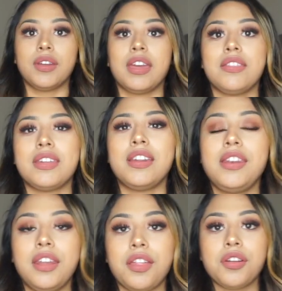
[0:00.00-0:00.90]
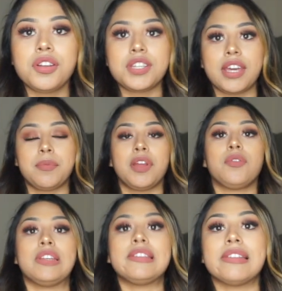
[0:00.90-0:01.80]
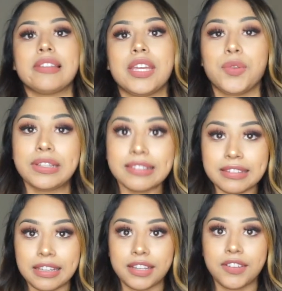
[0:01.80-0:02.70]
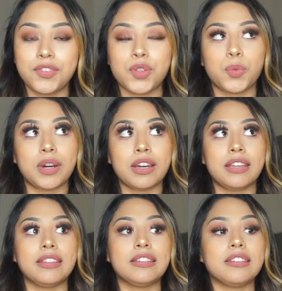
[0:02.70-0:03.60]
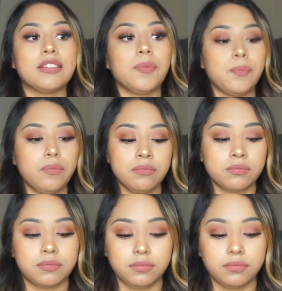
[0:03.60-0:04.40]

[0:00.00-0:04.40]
Okay, and then another DM I recently received was, so